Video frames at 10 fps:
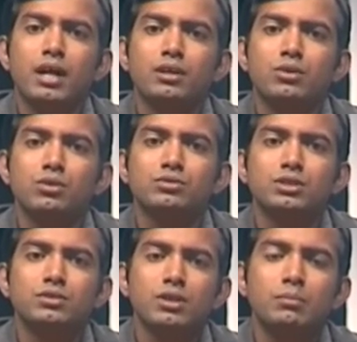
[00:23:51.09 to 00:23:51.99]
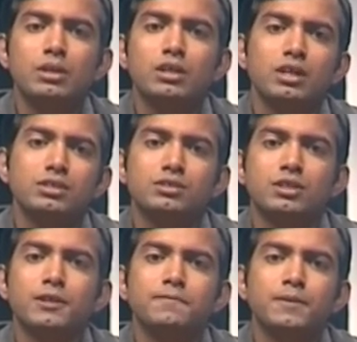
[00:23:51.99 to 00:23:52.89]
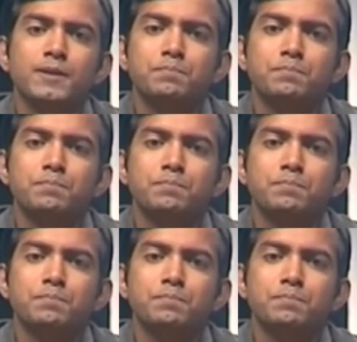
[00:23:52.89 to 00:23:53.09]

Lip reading: and considerably unsafe,